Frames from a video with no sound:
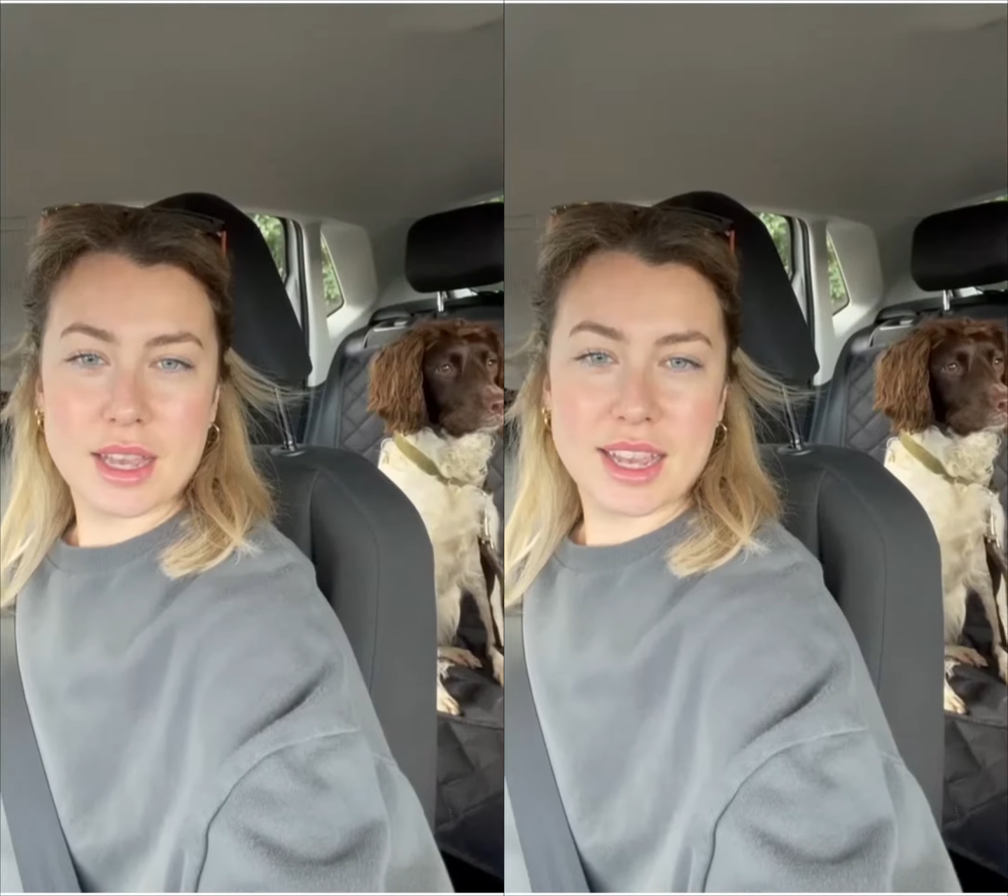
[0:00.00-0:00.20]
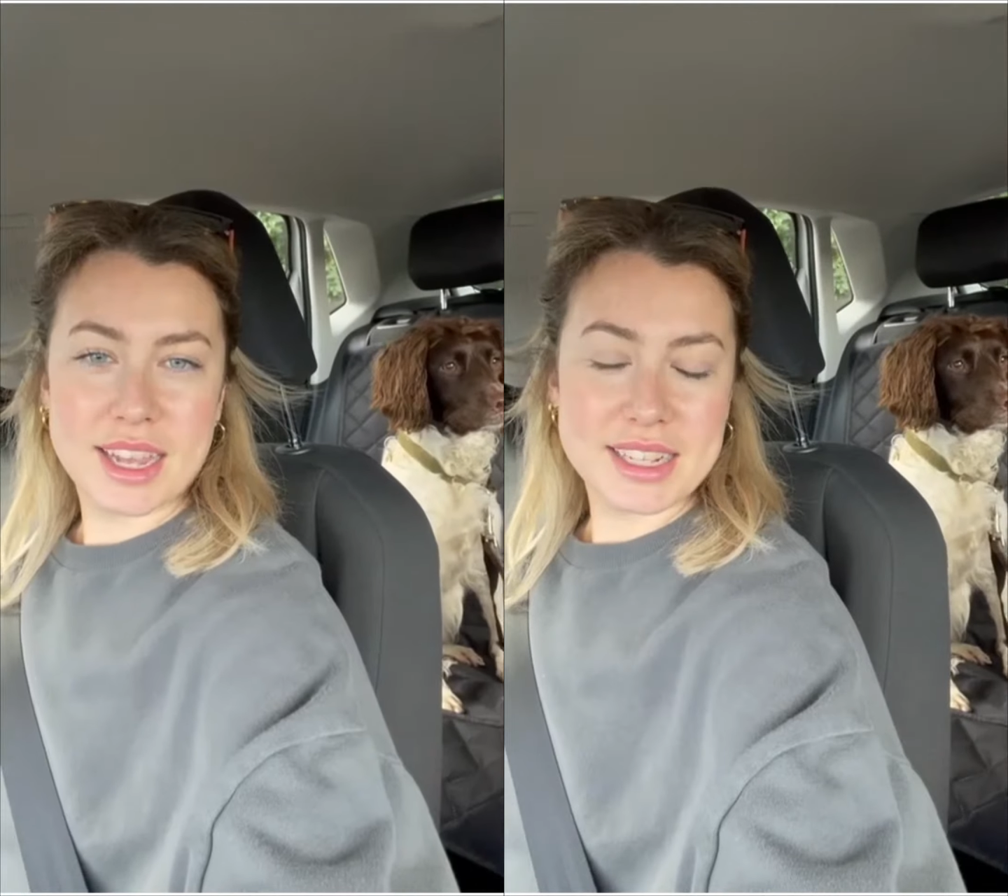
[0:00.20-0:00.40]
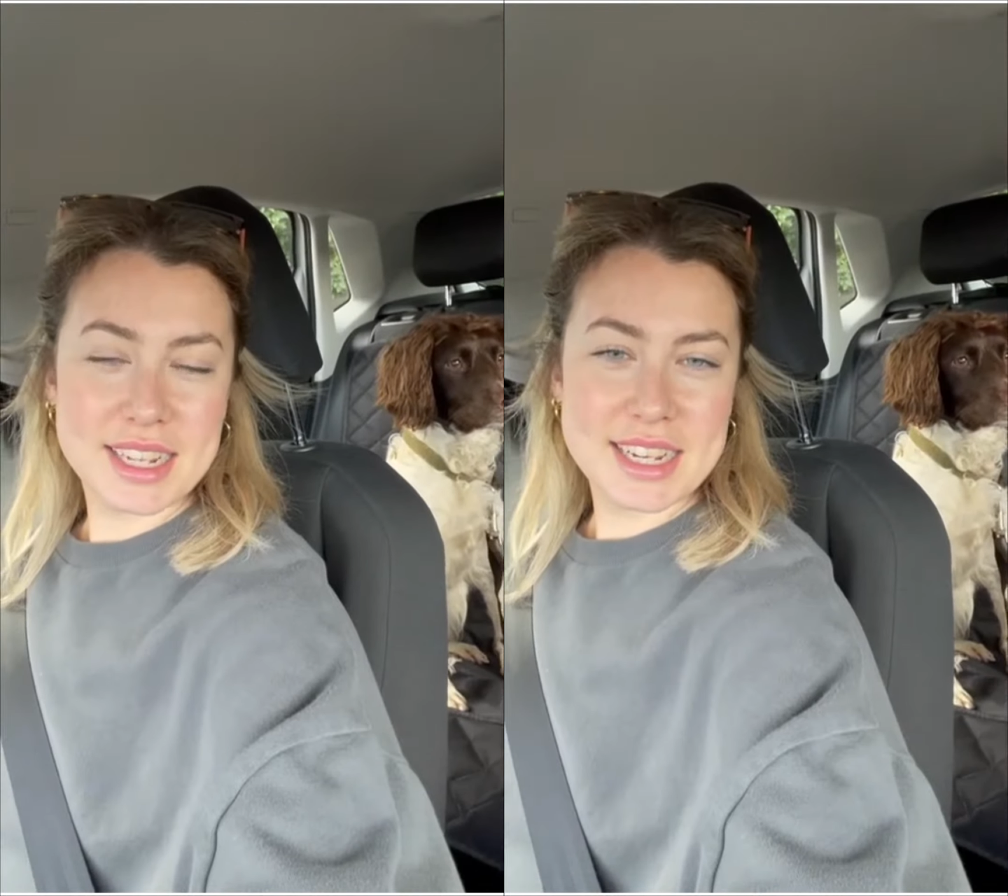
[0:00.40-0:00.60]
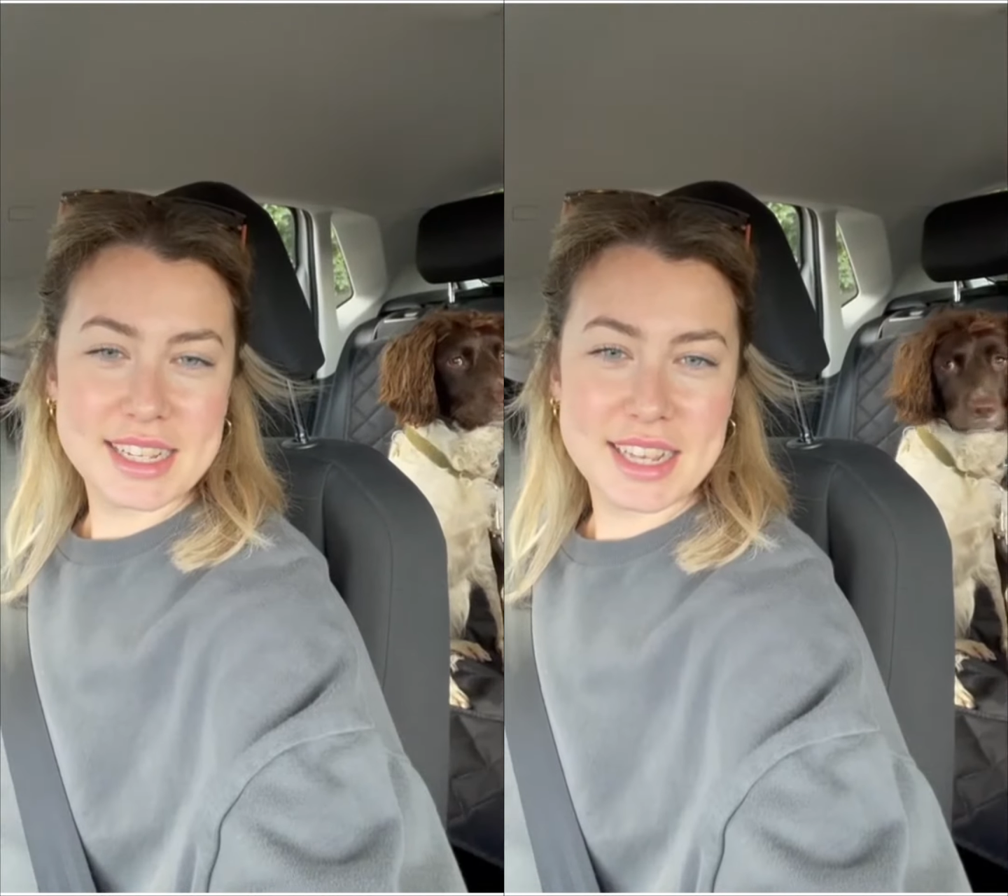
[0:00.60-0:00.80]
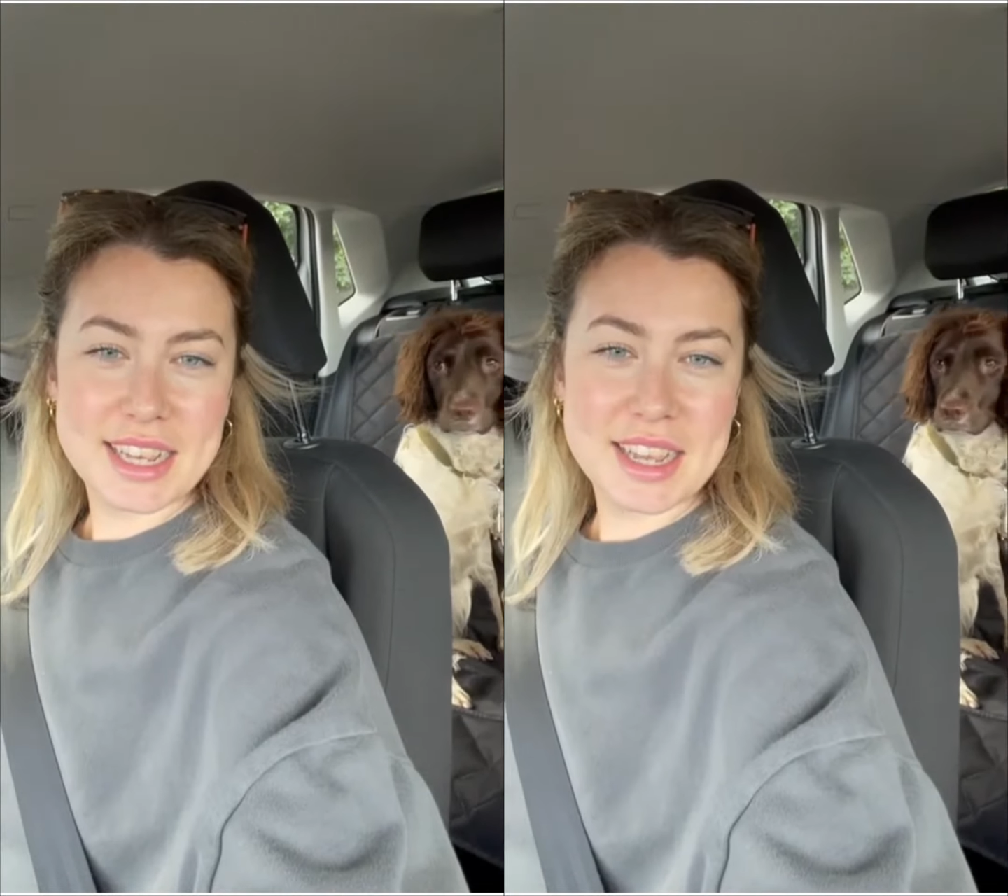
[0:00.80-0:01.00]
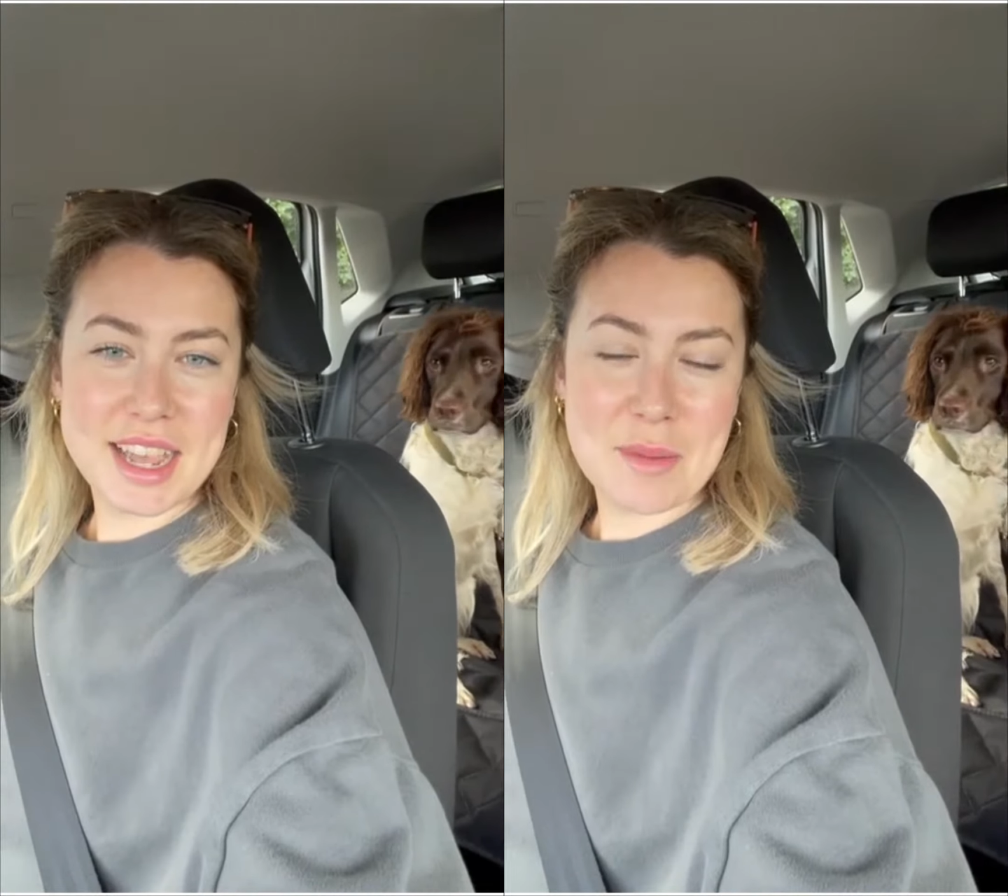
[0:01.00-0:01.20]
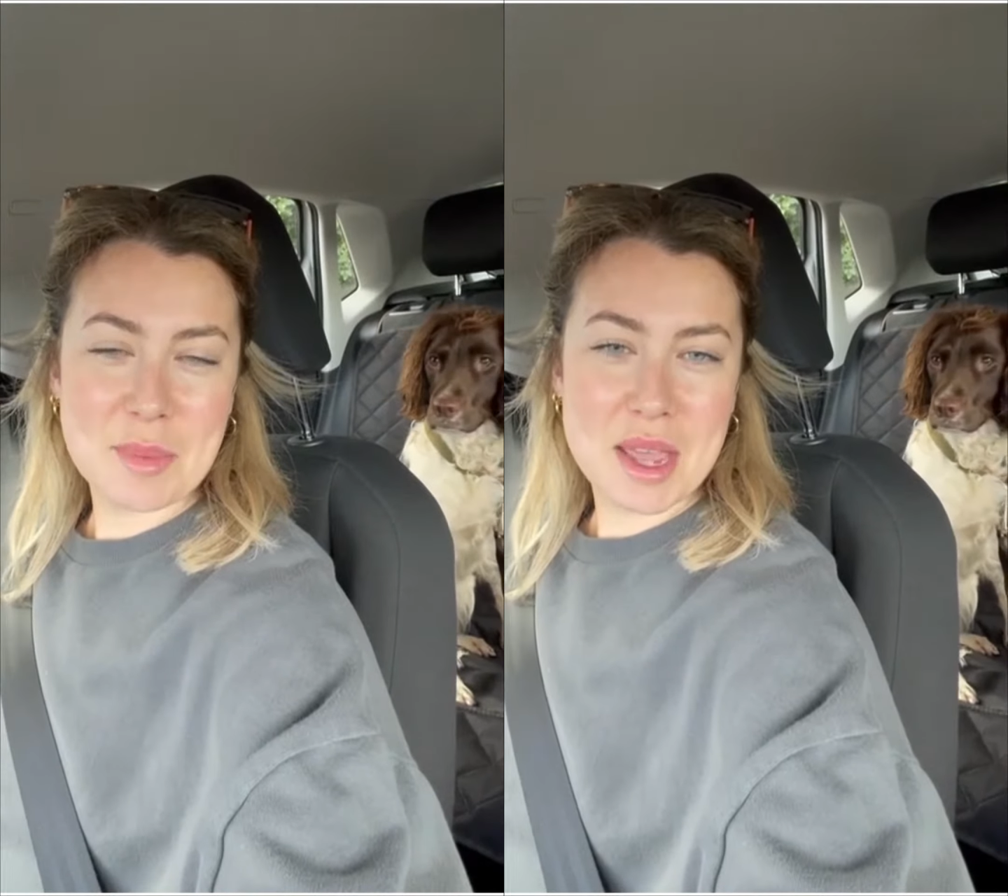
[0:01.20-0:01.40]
Hey Daisy, happy